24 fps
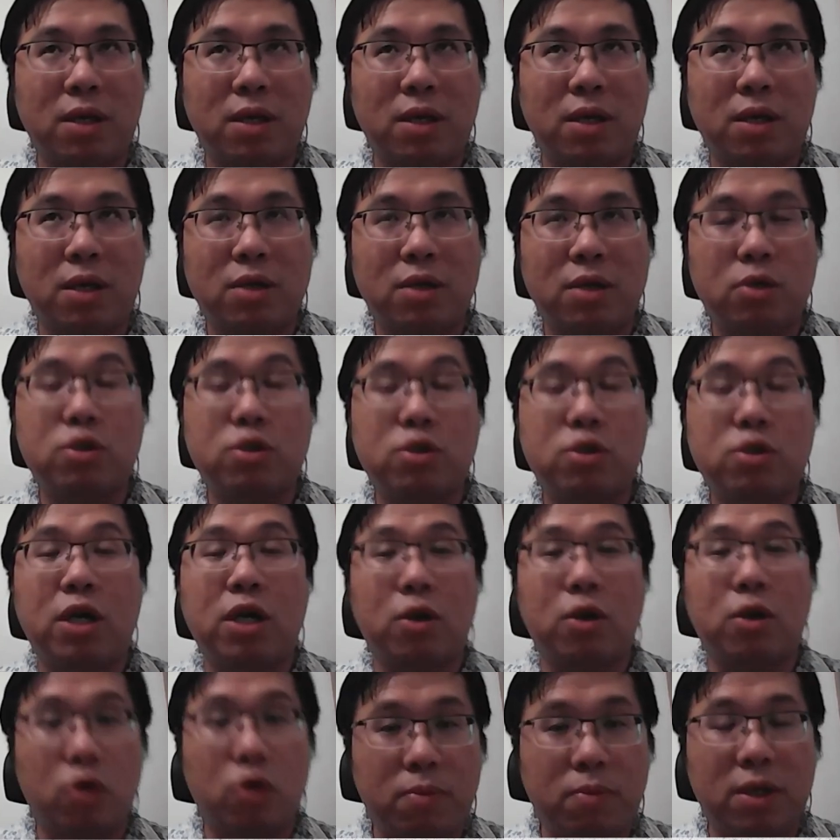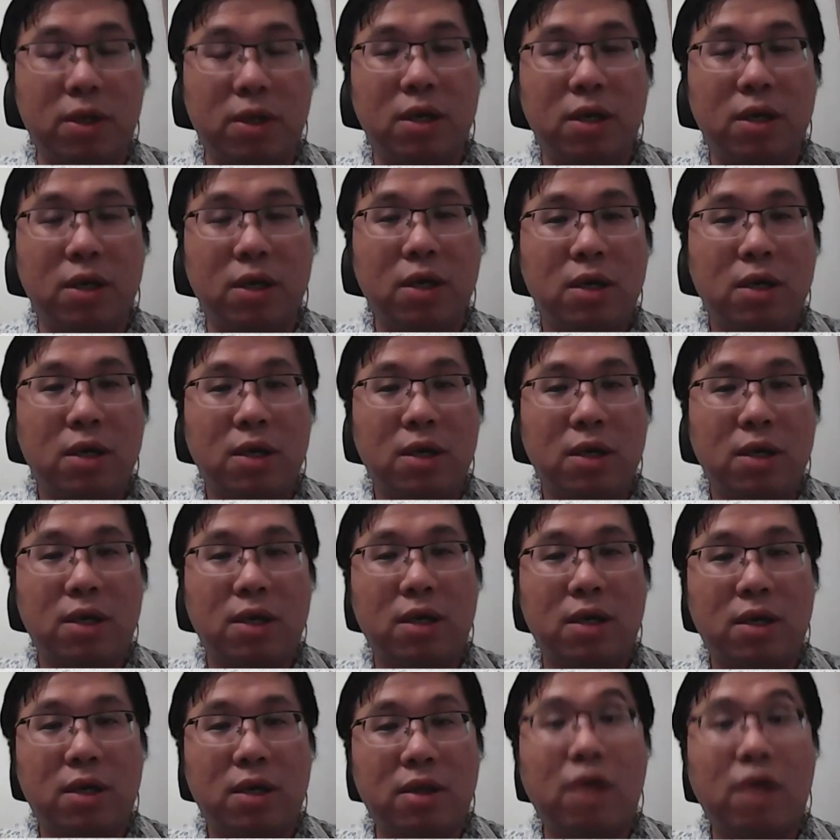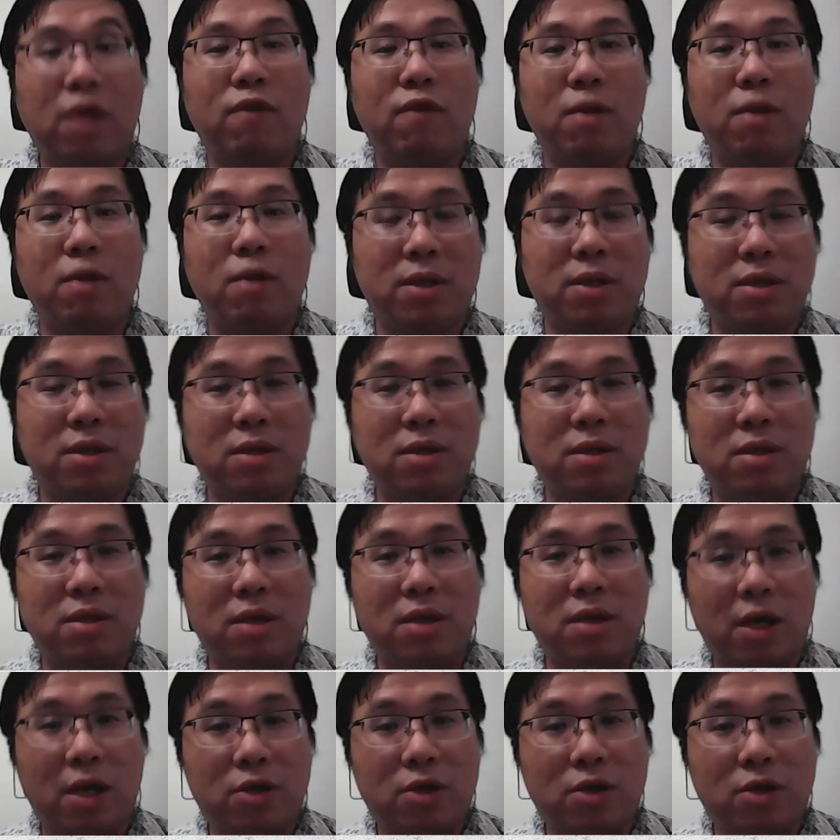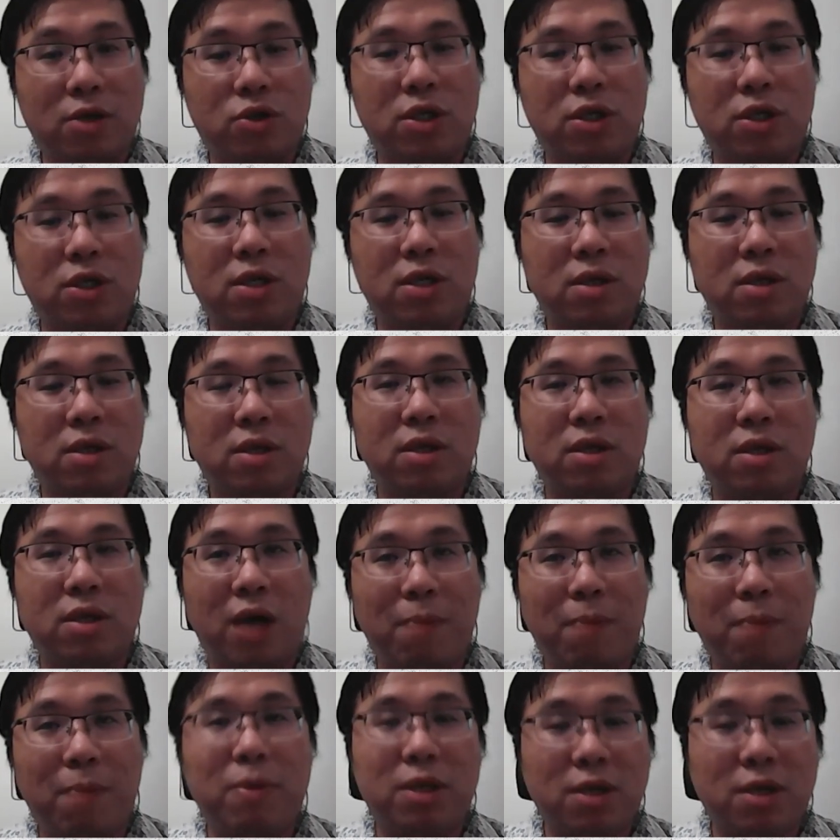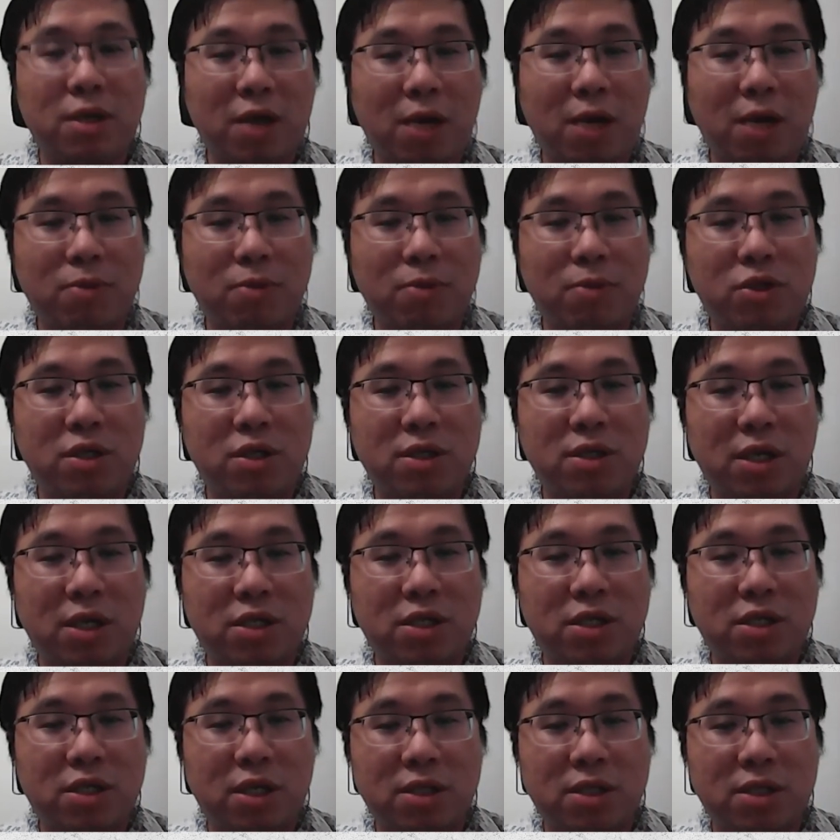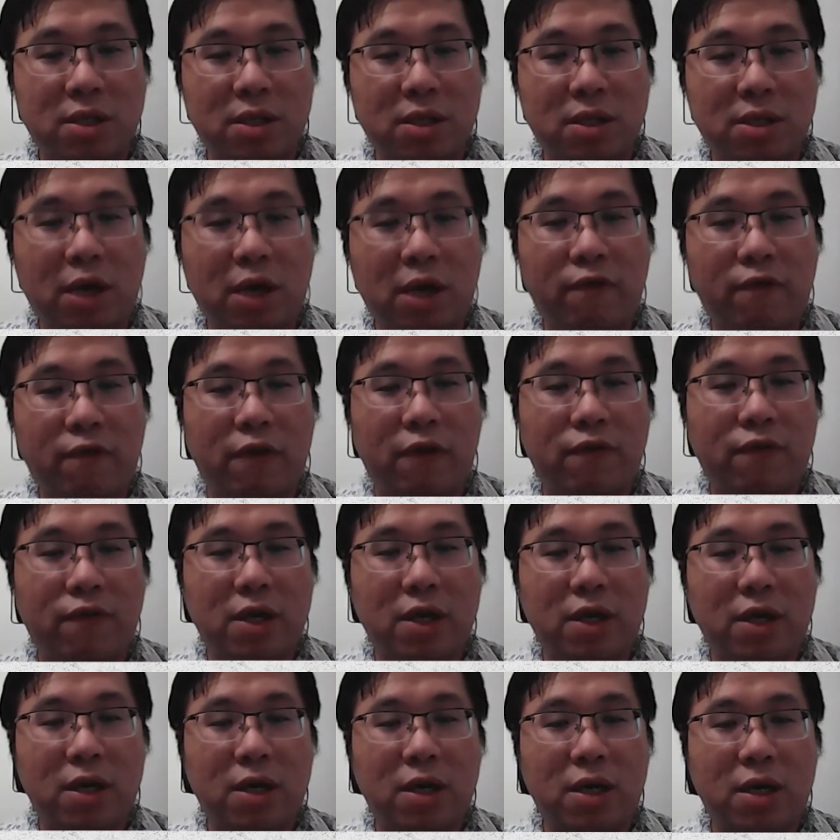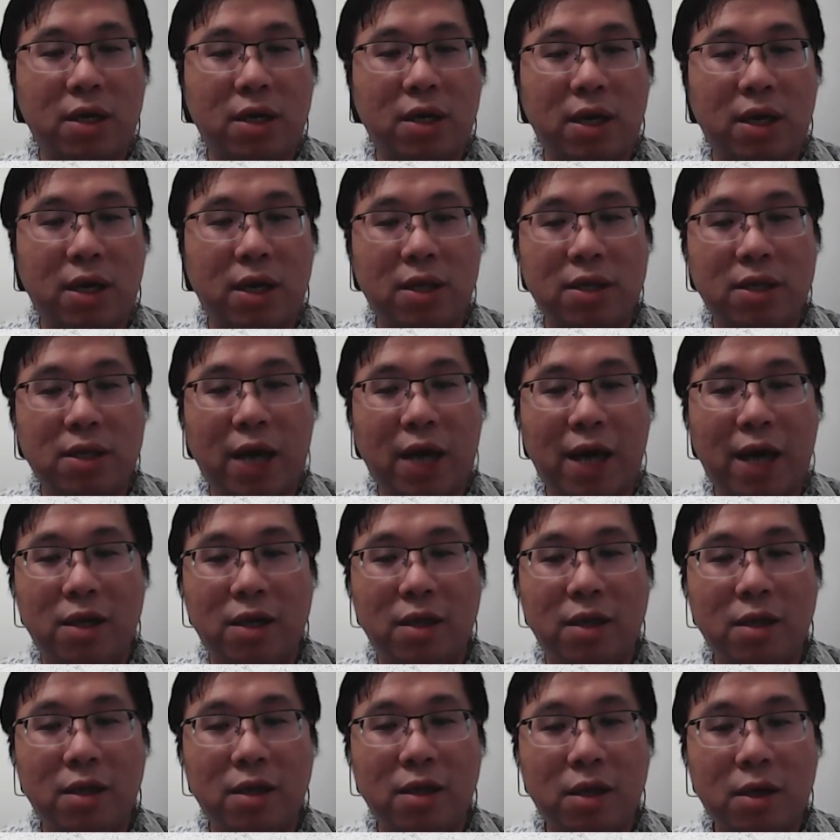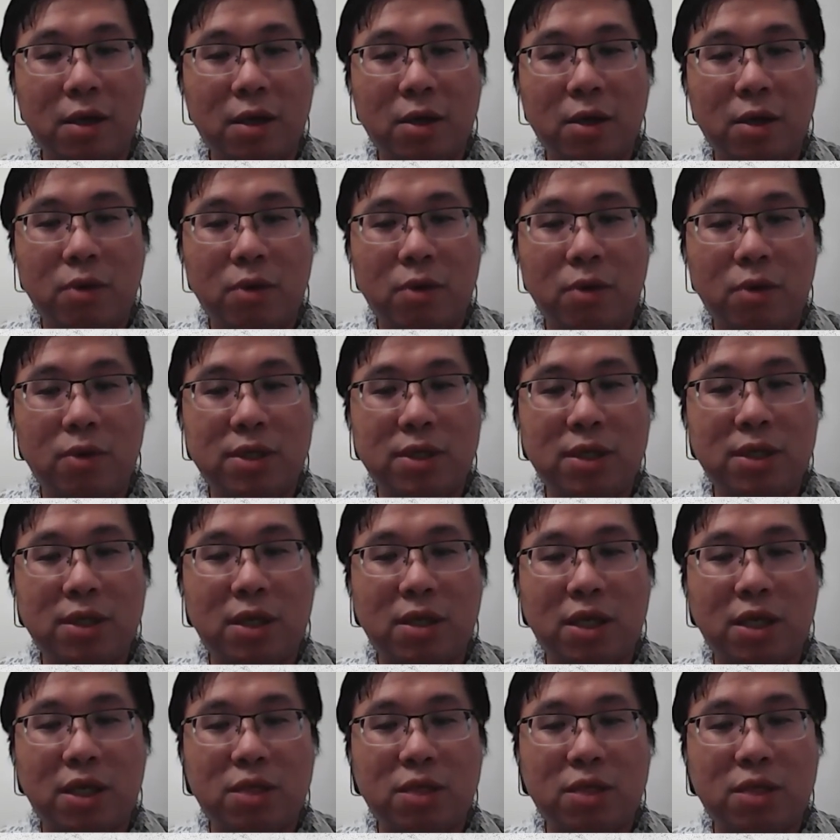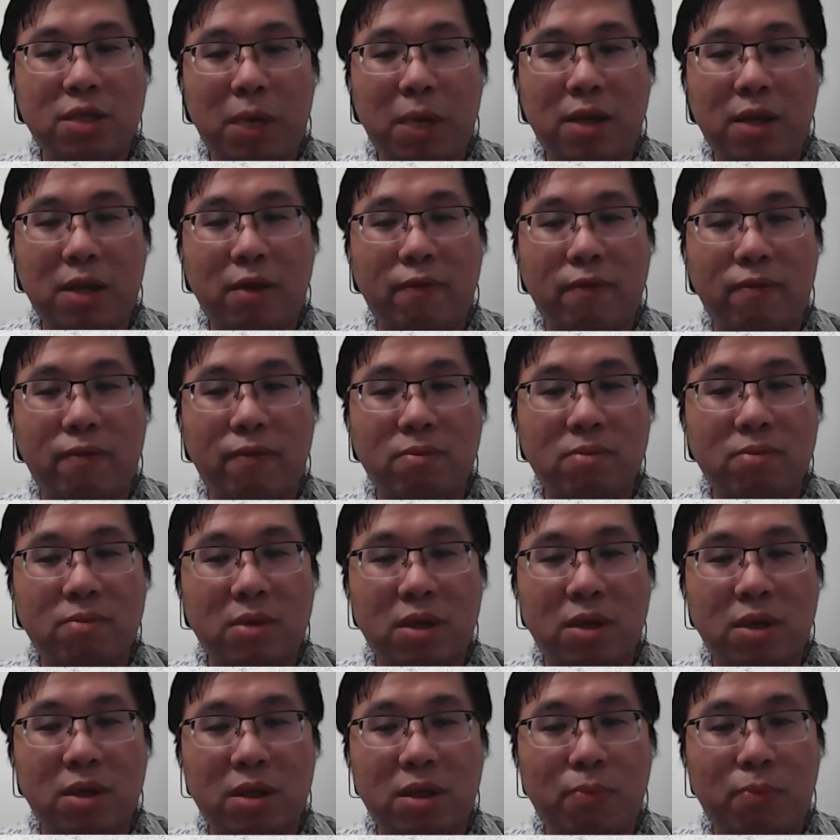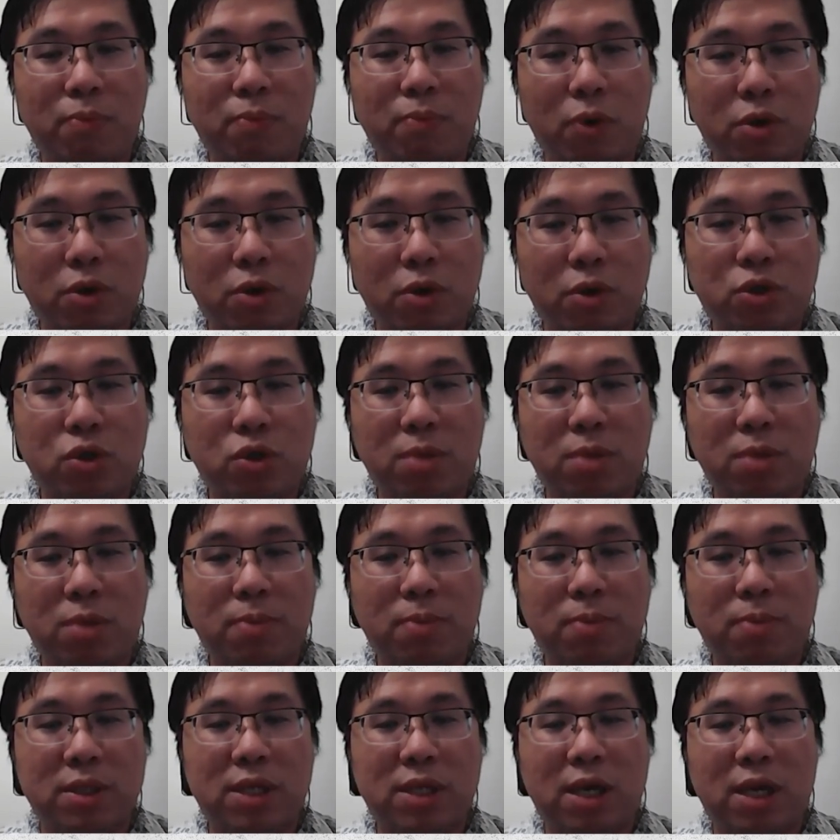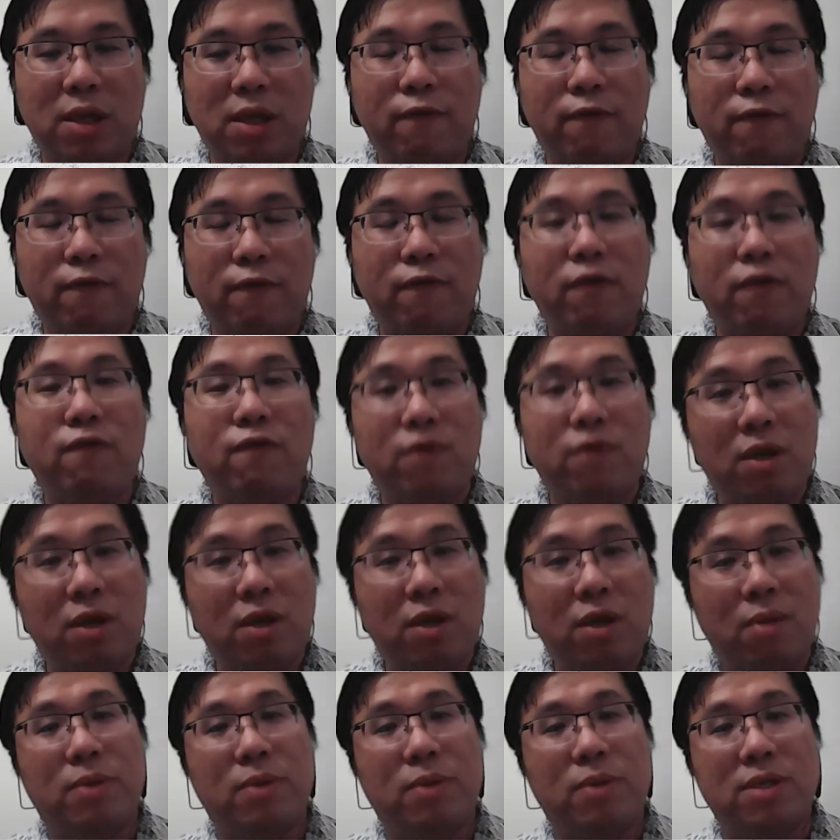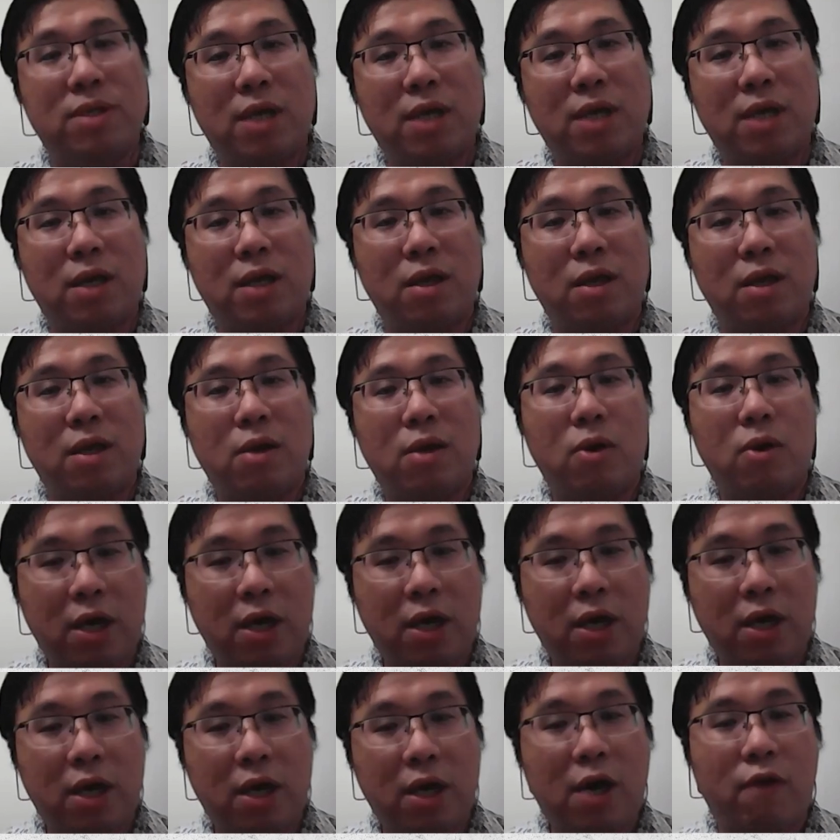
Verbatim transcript: socioeconomic development country, the upper middle countries such as South Africa and Thailand, you will see that they spend 13.3% and 15% on health.